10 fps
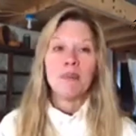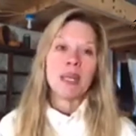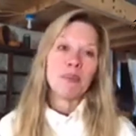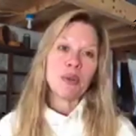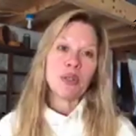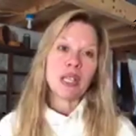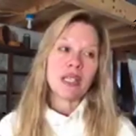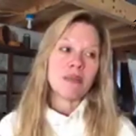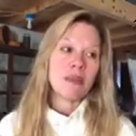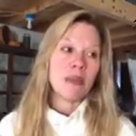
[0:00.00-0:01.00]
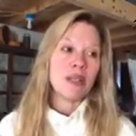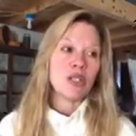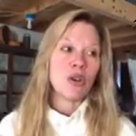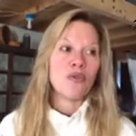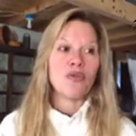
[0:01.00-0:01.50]
people that
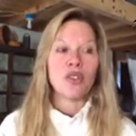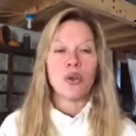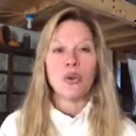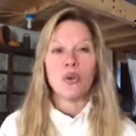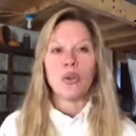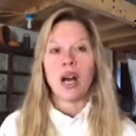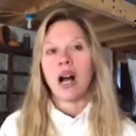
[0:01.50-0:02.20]
maybe don't view the